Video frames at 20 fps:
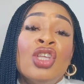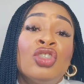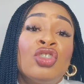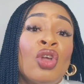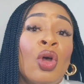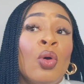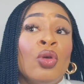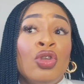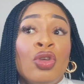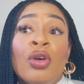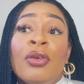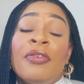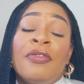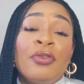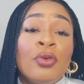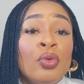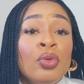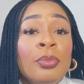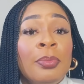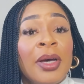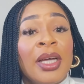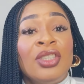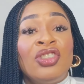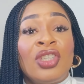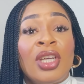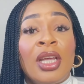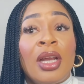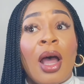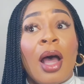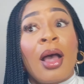So your food
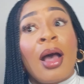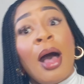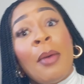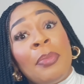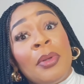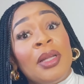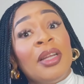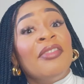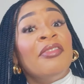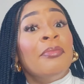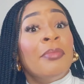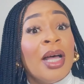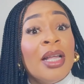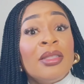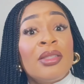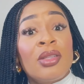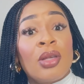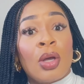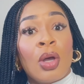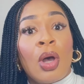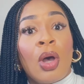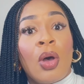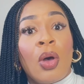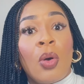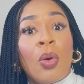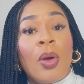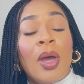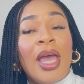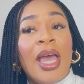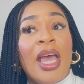budget a couple of months
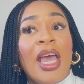ago